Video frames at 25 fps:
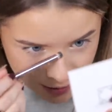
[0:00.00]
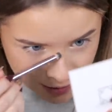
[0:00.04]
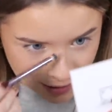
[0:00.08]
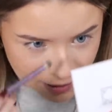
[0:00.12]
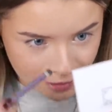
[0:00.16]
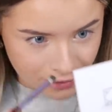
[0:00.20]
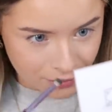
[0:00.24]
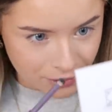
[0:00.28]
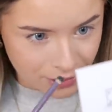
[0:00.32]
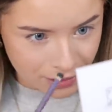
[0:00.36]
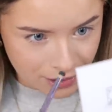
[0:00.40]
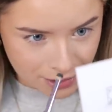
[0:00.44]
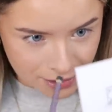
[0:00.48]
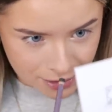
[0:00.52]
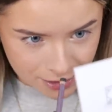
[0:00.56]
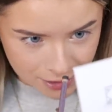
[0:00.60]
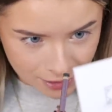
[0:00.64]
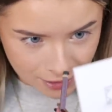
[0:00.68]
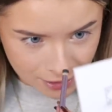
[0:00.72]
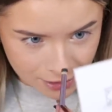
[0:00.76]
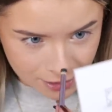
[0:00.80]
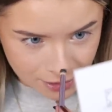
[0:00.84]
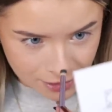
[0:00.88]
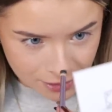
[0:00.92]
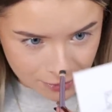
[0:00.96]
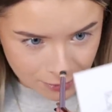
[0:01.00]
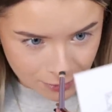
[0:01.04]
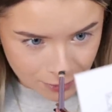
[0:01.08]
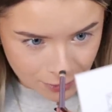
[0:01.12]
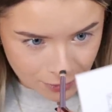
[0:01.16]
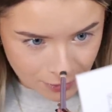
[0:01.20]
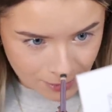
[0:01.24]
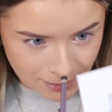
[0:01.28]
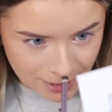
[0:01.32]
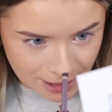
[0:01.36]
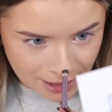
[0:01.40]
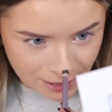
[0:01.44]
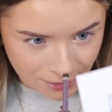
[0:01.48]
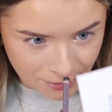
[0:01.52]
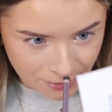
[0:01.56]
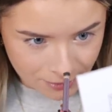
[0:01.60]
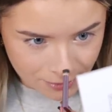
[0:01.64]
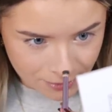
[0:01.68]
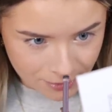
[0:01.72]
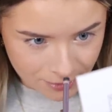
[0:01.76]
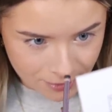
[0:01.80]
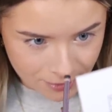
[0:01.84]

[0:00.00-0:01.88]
Yeah, you need such a small amount.